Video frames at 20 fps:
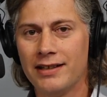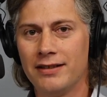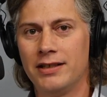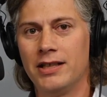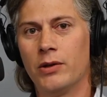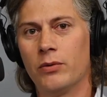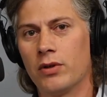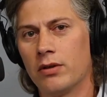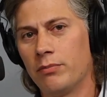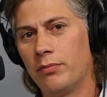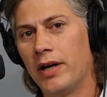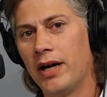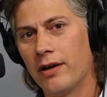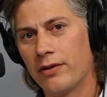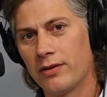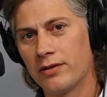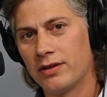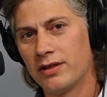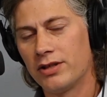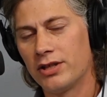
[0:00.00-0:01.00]
No one
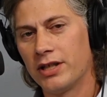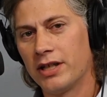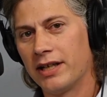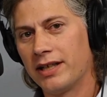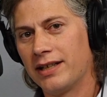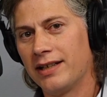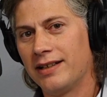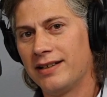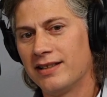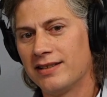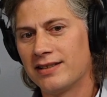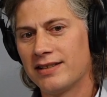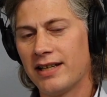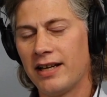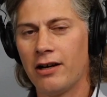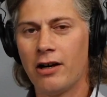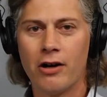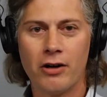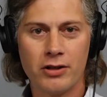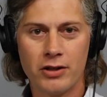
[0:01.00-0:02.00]
bothered to check in and
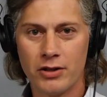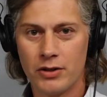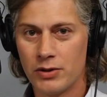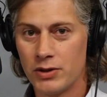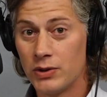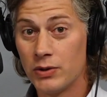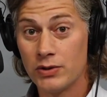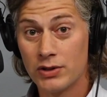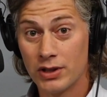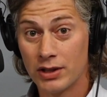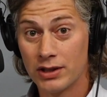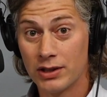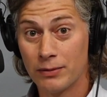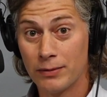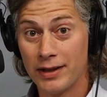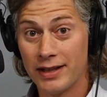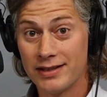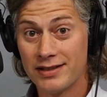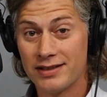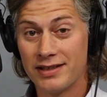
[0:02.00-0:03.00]
say, Are you using the
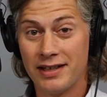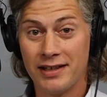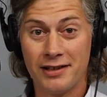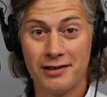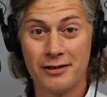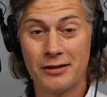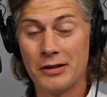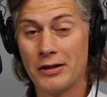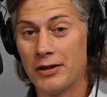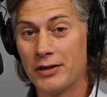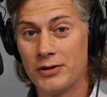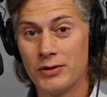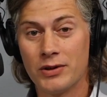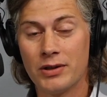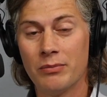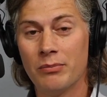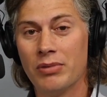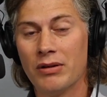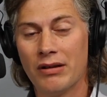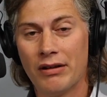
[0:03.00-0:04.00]
right standard? Are you
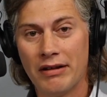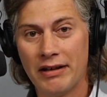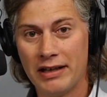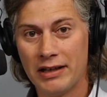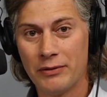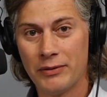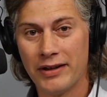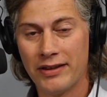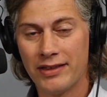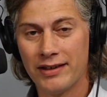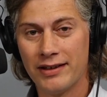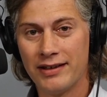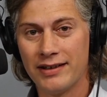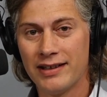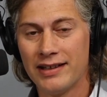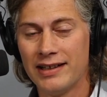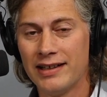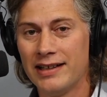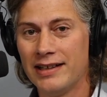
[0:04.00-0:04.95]
complying with it?